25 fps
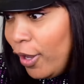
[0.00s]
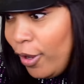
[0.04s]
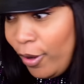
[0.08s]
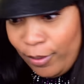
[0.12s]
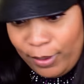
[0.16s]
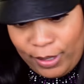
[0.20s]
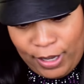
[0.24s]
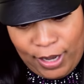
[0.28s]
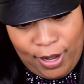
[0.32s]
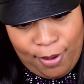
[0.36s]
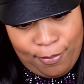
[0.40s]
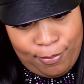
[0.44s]

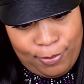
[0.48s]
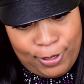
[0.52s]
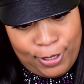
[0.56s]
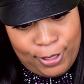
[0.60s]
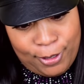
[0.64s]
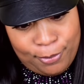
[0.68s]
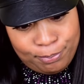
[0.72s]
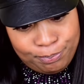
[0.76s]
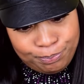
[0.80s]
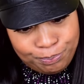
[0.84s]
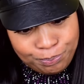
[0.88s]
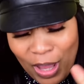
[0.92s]
Okay,
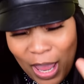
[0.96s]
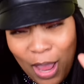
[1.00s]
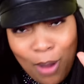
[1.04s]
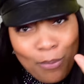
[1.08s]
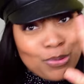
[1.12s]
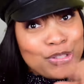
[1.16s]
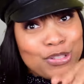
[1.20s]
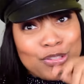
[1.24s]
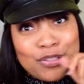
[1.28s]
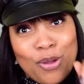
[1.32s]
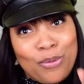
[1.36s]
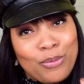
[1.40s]
but I was
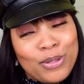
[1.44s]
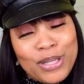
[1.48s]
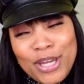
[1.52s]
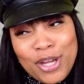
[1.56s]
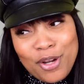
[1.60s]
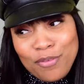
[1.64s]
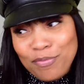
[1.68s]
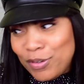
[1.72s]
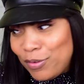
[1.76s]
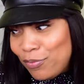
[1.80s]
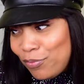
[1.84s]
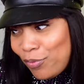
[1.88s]
just only here
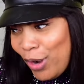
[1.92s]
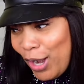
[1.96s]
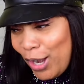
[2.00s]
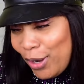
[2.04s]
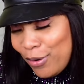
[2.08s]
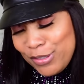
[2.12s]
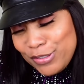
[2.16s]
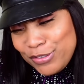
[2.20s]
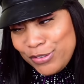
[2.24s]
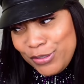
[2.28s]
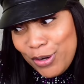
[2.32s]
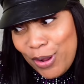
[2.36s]
for the
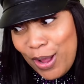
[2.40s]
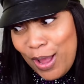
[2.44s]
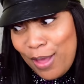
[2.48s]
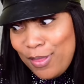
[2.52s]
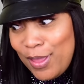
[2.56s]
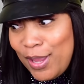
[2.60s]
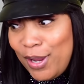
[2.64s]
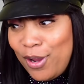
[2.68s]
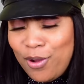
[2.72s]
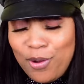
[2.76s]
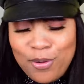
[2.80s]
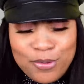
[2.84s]
fragrance. You know how
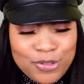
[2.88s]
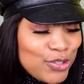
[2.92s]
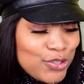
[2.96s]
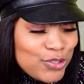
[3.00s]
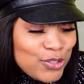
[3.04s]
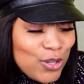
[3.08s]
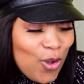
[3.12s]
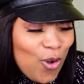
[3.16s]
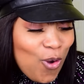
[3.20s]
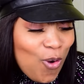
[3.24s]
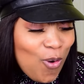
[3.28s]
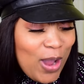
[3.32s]
that goes.
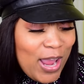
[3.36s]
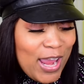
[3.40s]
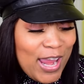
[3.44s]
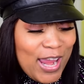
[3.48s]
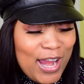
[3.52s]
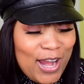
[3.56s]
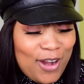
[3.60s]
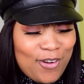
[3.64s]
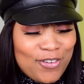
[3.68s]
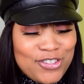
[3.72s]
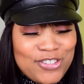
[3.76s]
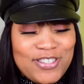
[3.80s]
So
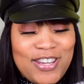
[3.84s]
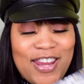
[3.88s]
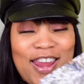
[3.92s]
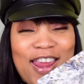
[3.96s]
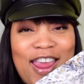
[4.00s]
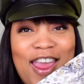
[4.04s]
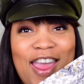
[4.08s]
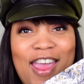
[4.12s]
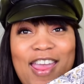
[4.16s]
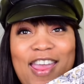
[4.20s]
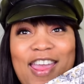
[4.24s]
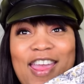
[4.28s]
here she
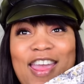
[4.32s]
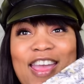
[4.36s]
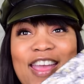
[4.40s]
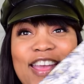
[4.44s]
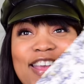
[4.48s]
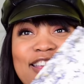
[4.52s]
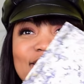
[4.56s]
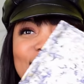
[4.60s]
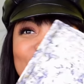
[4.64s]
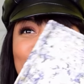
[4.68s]
is